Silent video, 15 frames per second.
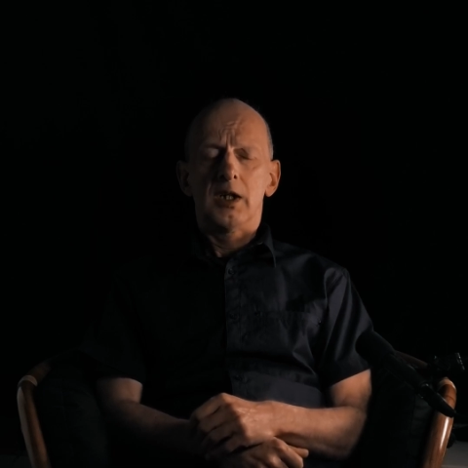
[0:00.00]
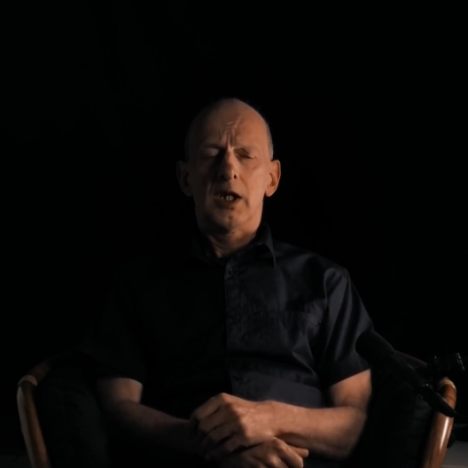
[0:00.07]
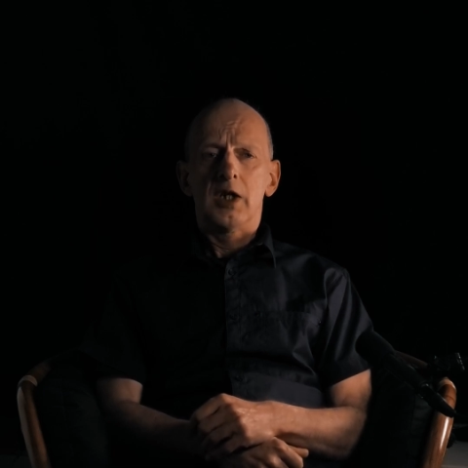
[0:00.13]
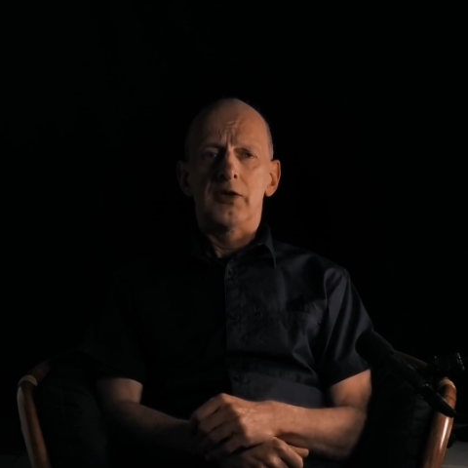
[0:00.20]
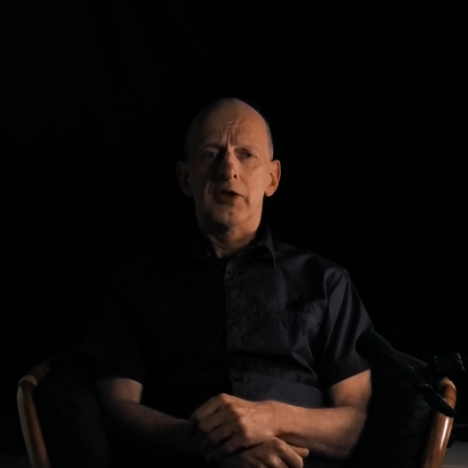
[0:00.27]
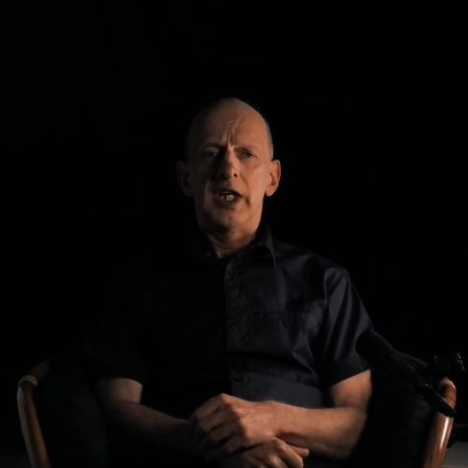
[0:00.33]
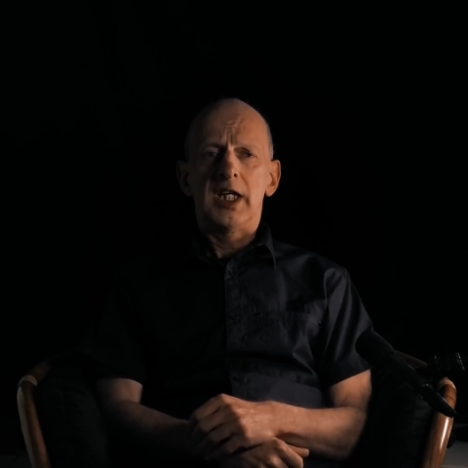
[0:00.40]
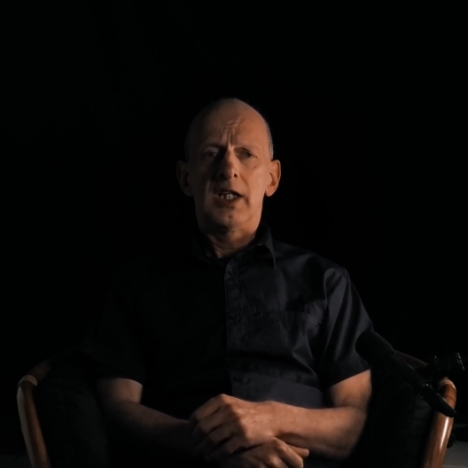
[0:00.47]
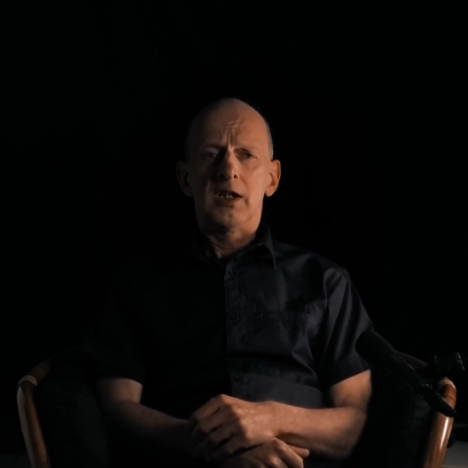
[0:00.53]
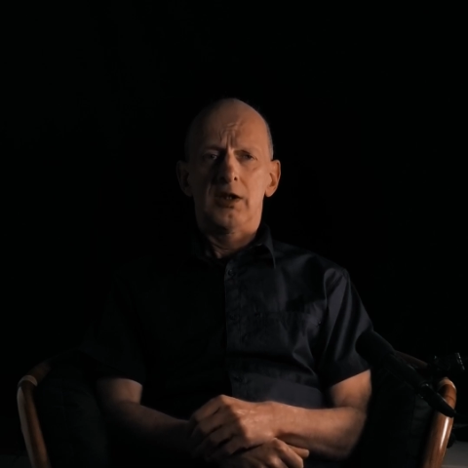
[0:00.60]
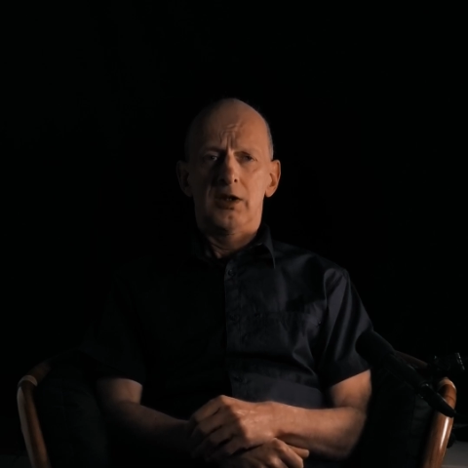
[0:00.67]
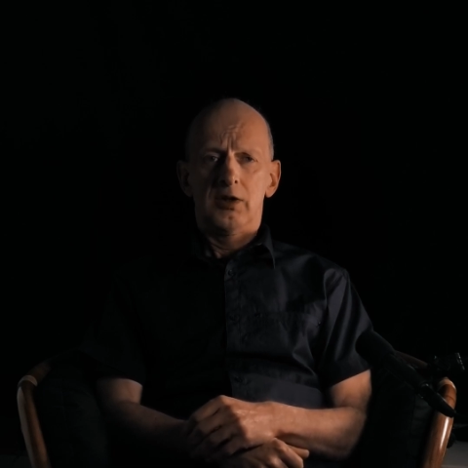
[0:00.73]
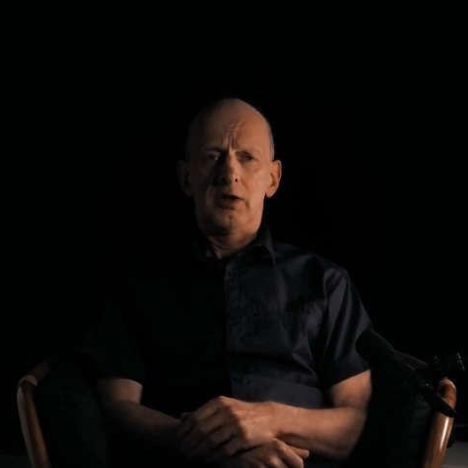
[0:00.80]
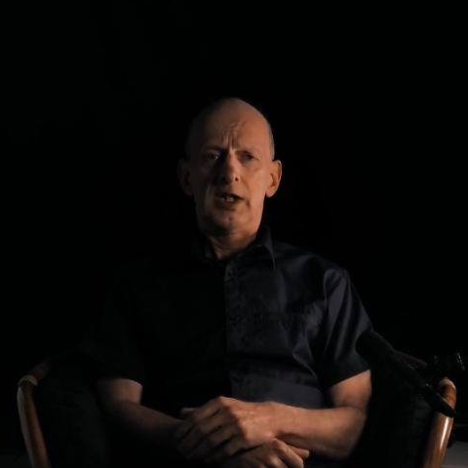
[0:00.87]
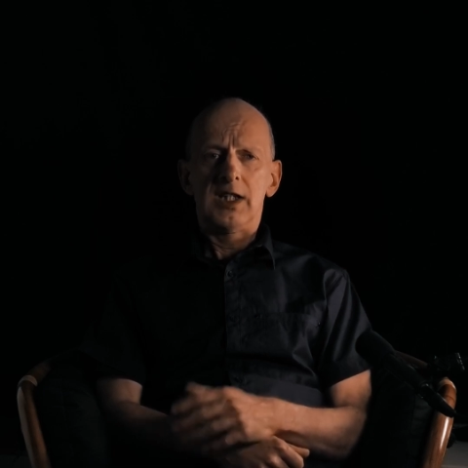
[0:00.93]
and they
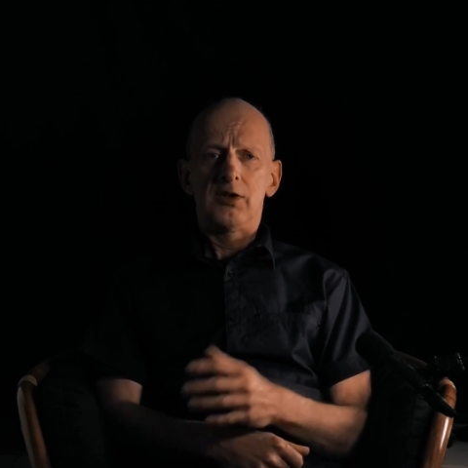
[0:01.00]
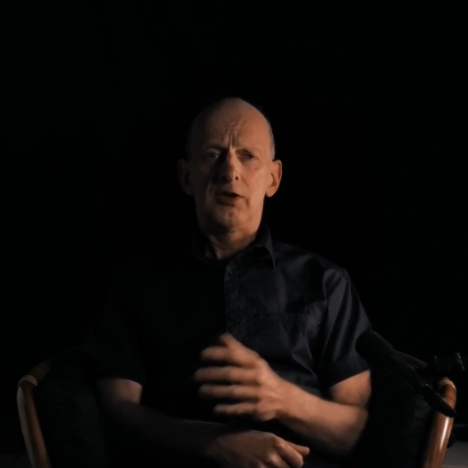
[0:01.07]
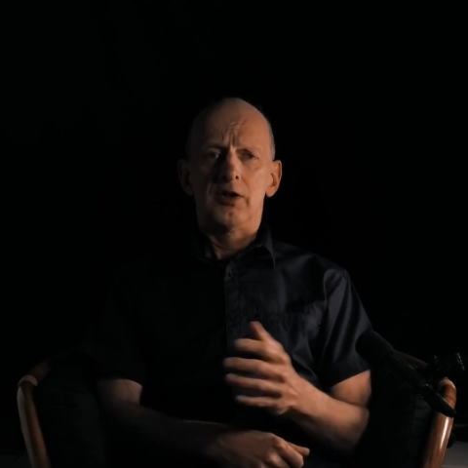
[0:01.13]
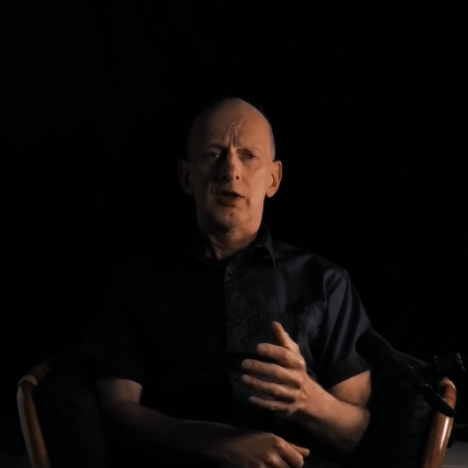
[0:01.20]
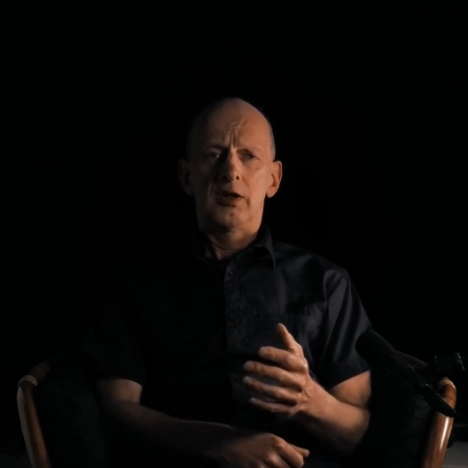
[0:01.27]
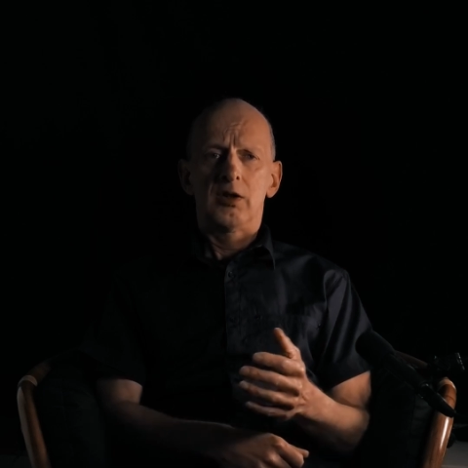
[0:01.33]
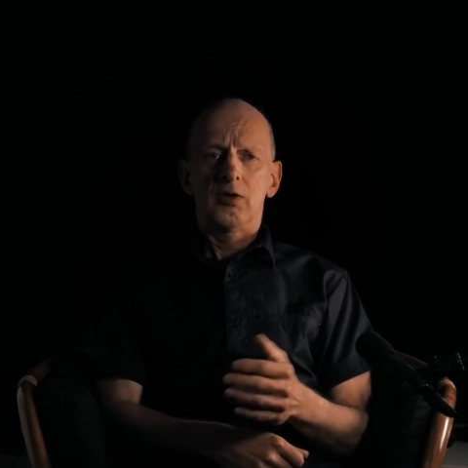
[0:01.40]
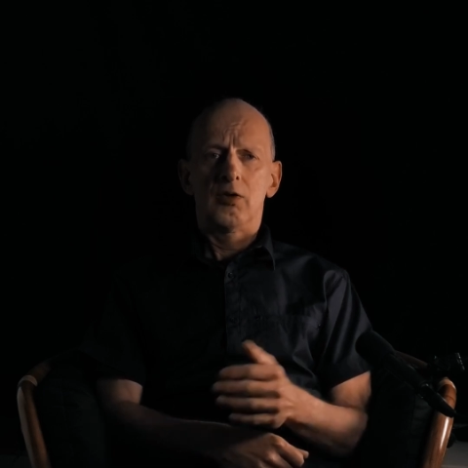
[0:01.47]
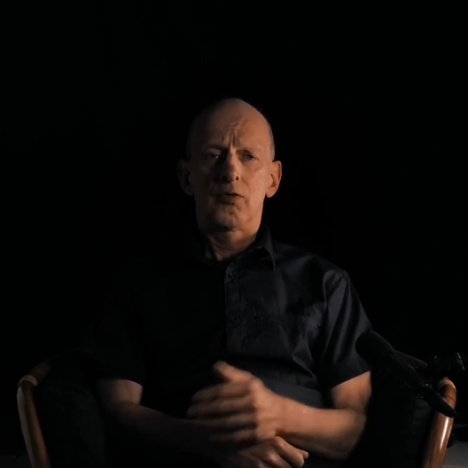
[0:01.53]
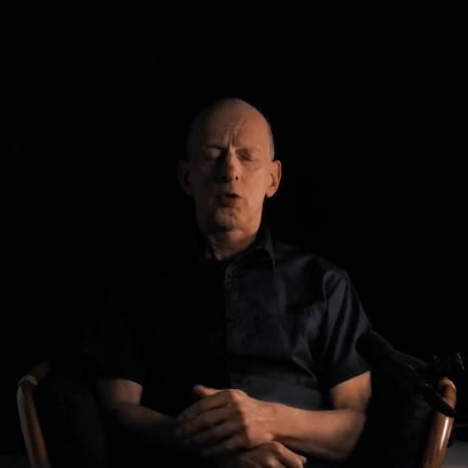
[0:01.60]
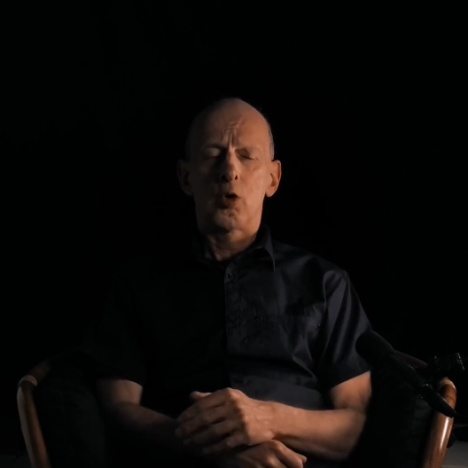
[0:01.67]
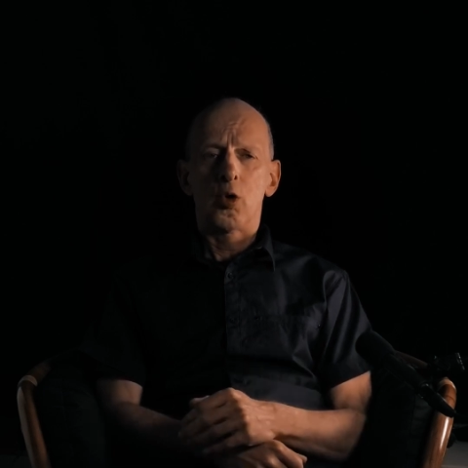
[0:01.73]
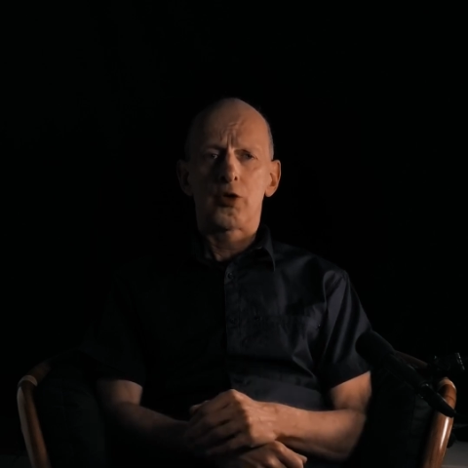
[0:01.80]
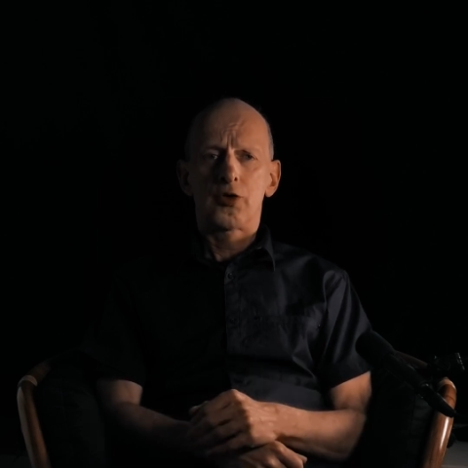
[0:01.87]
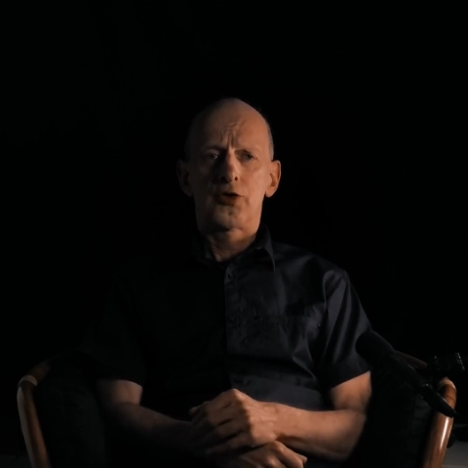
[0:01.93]
did, of
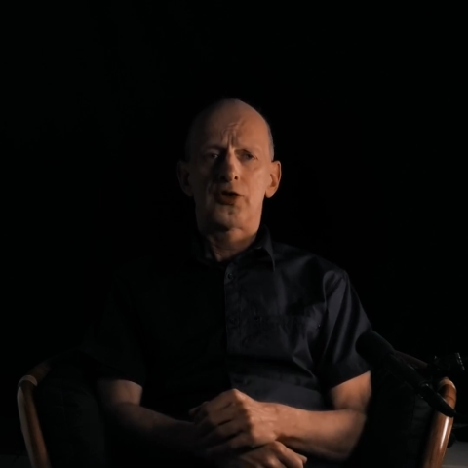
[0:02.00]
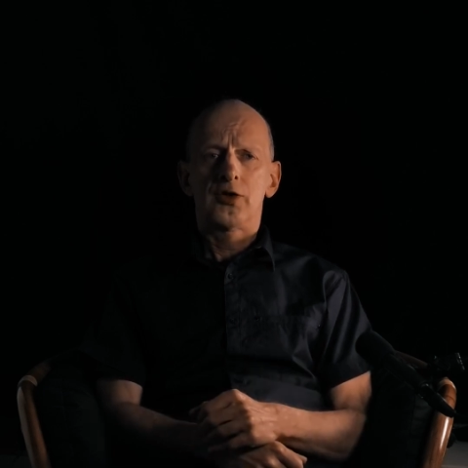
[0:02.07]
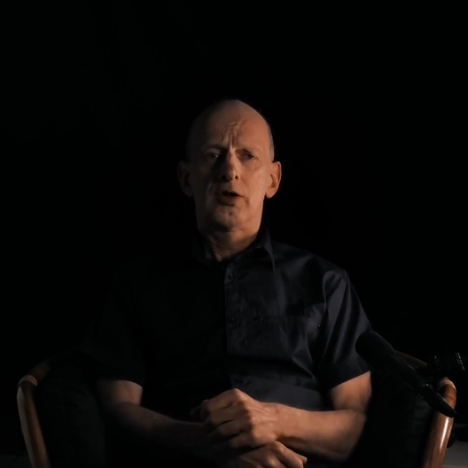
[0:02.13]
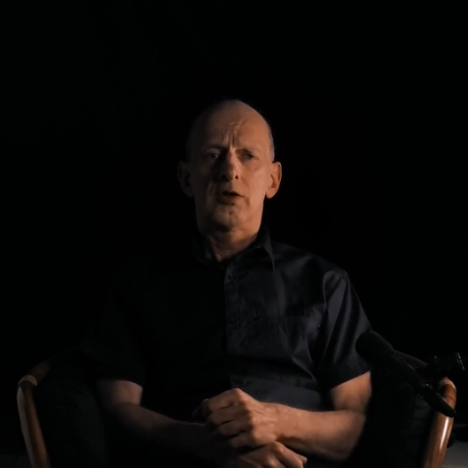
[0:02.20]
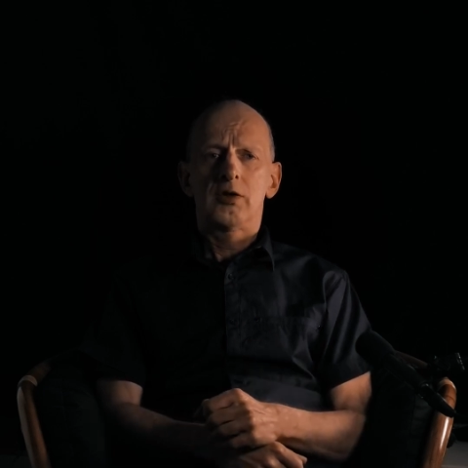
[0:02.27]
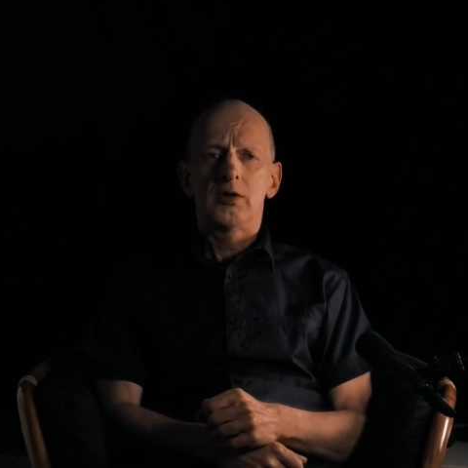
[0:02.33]
course,